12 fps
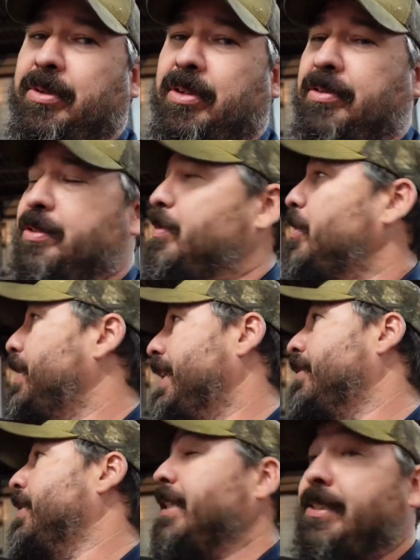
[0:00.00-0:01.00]
harness bar, but
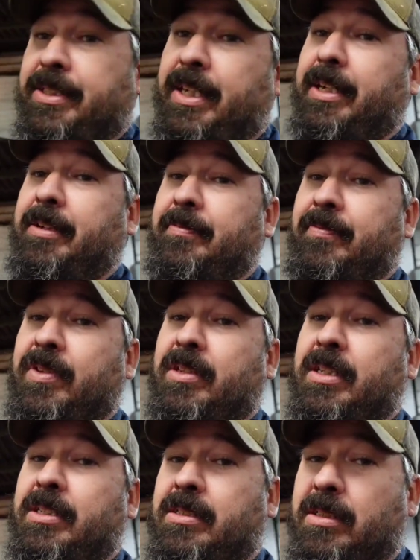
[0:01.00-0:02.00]
anyway, it's there.
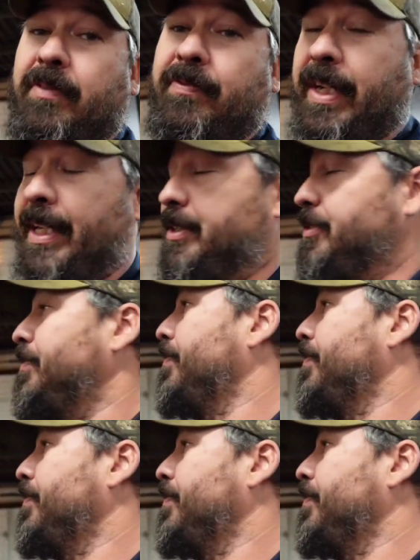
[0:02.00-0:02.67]
It's of value.